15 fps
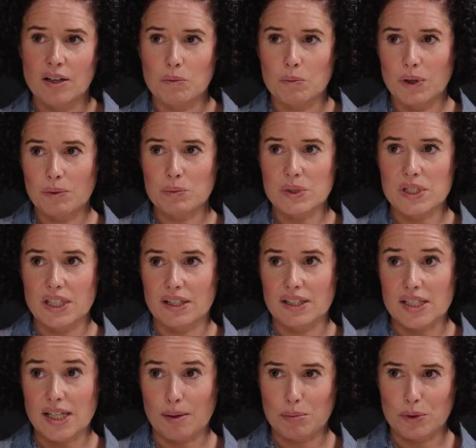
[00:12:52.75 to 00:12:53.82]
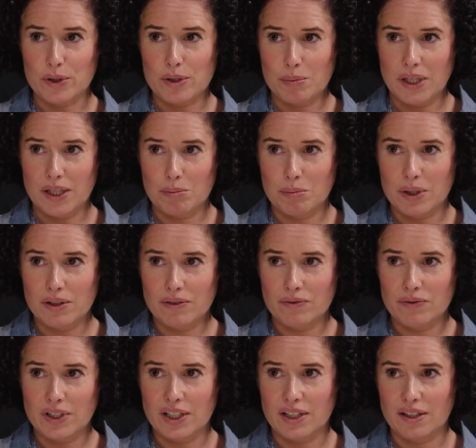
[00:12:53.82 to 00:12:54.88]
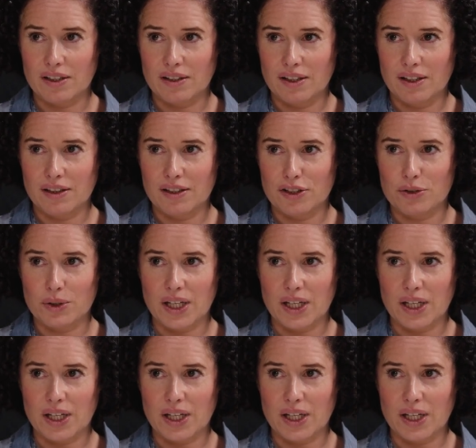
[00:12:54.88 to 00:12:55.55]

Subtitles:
One was in a tabloid paper in the